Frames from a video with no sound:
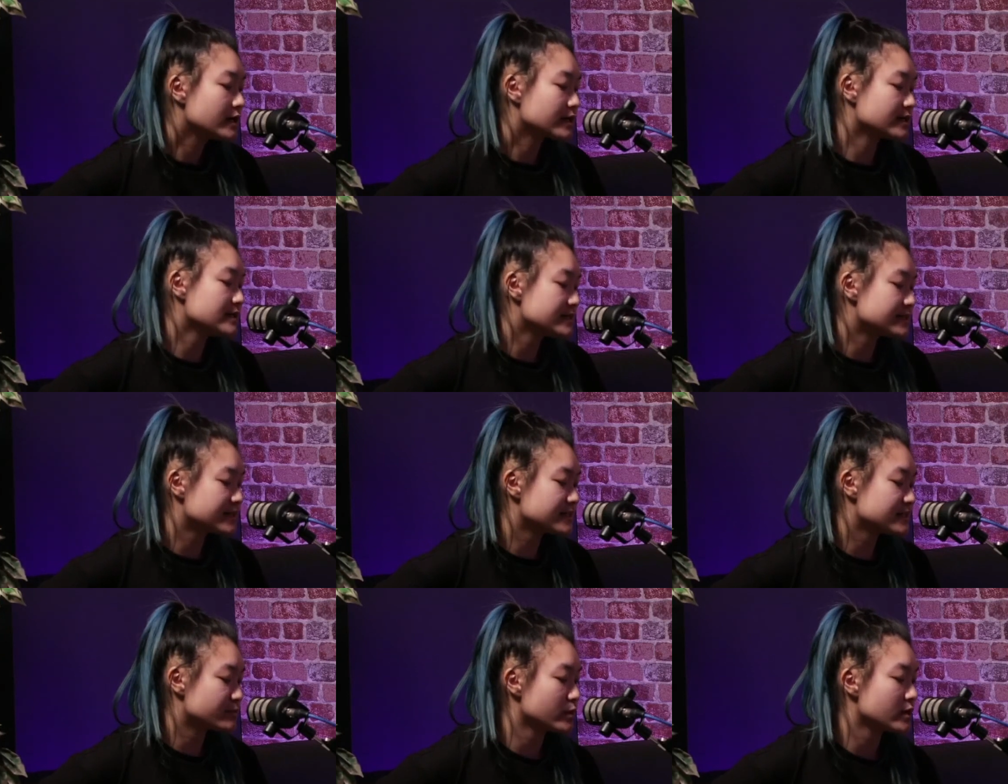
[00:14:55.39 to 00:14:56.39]
'cause
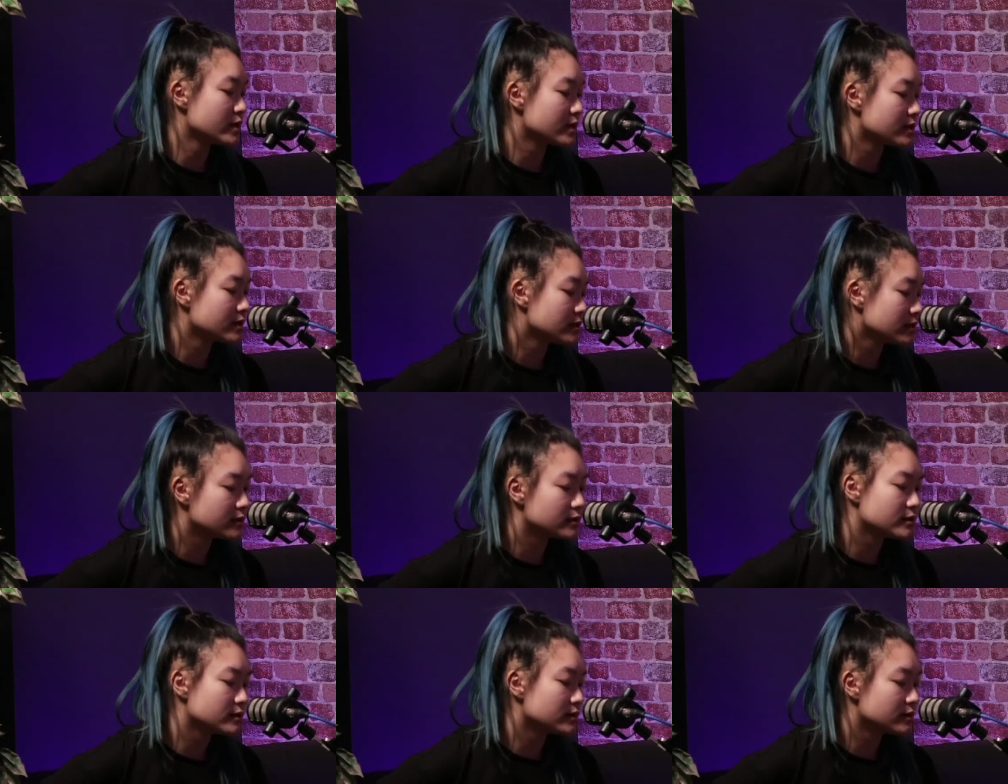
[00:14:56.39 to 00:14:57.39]
this
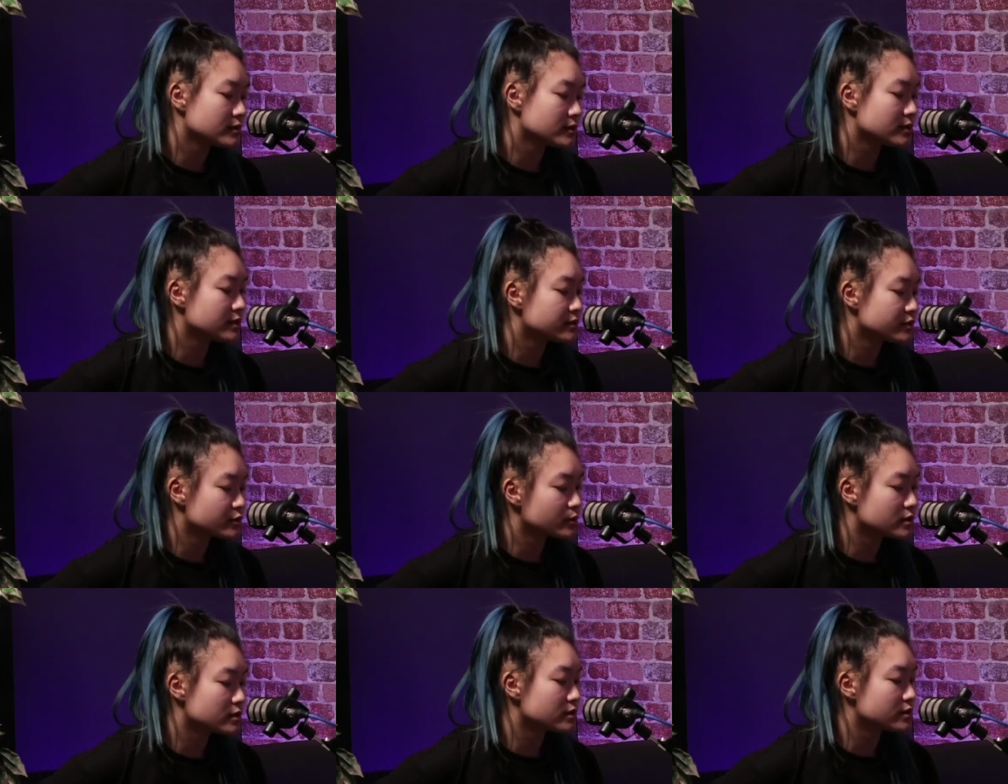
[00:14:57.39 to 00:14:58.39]
pain is
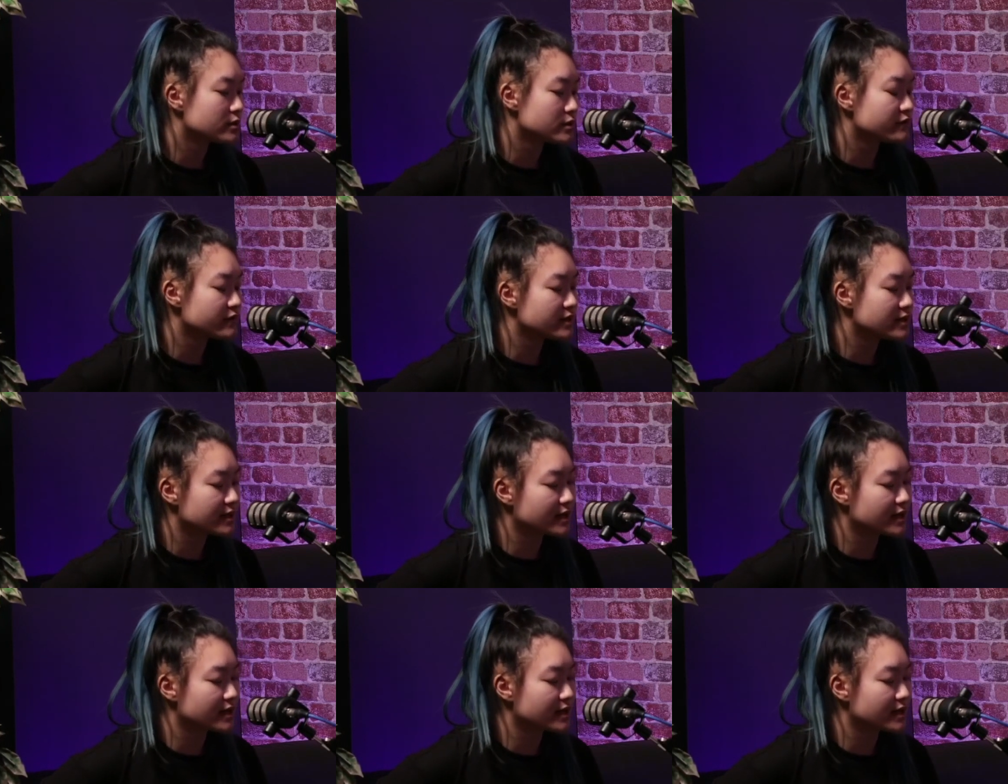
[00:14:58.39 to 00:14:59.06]
one of a